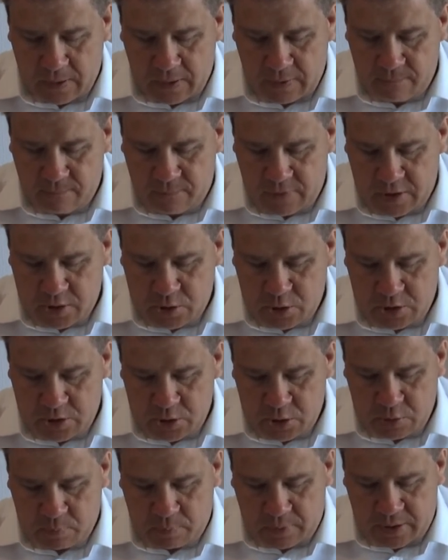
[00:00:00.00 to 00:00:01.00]
invasion
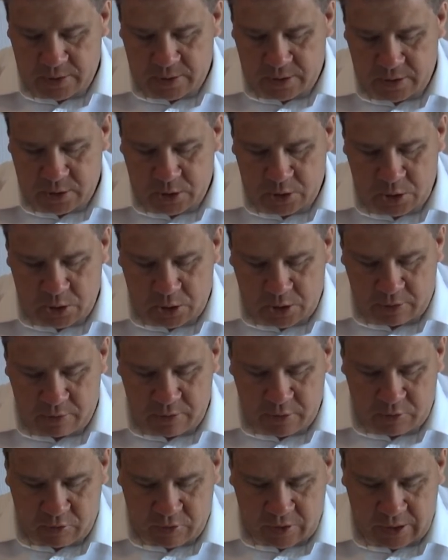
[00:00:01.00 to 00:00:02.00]
into Byzantine
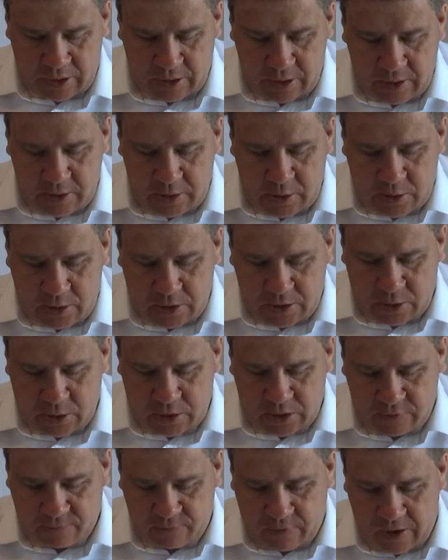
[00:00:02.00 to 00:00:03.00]
territory
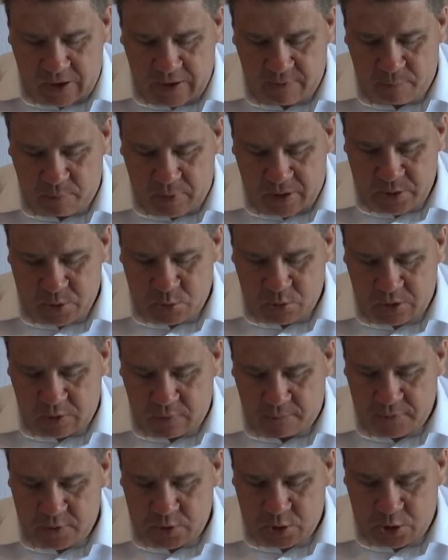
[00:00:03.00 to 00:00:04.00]
665, Basra
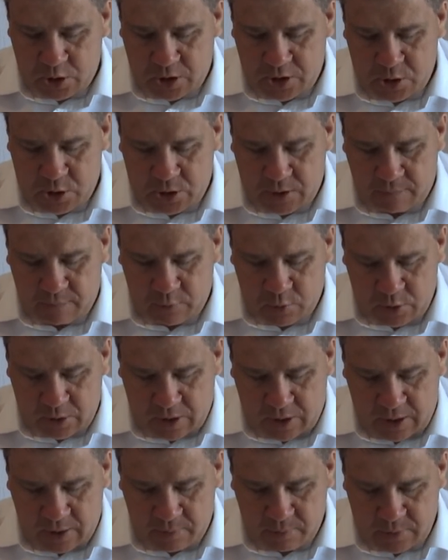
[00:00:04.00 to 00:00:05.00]
governed changed several
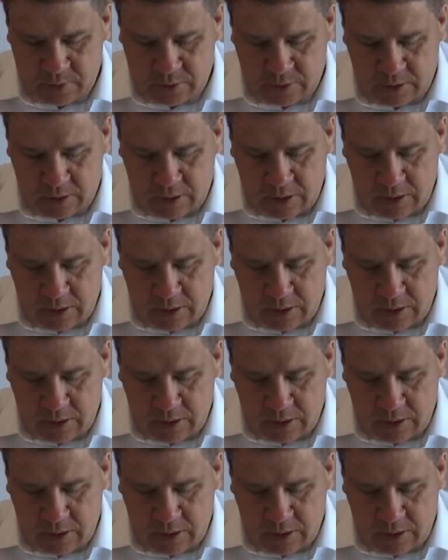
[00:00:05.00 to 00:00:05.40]
times